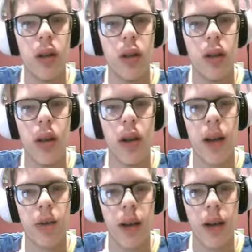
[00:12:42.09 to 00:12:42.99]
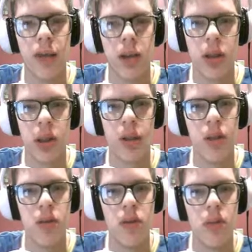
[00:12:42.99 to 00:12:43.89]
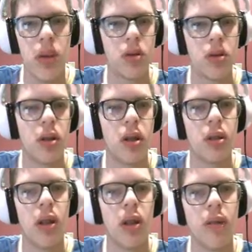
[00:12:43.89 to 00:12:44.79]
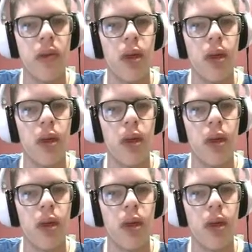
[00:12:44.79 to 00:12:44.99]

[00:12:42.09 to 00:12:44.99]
under graphics. It even gives you Pixlr and stuff.